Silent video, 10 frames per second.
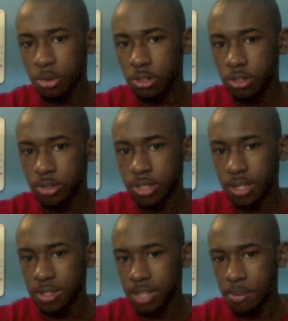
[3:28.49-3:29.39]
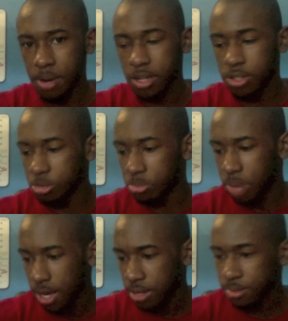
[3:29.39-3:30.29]
recorders when you take the tape out and it's all
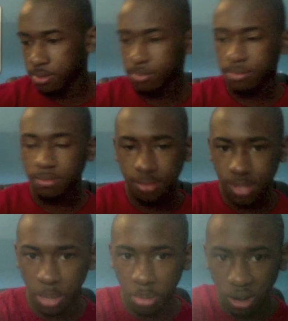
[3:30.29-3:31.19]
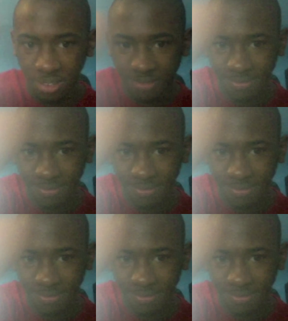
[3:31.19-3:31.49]
black. Tape art.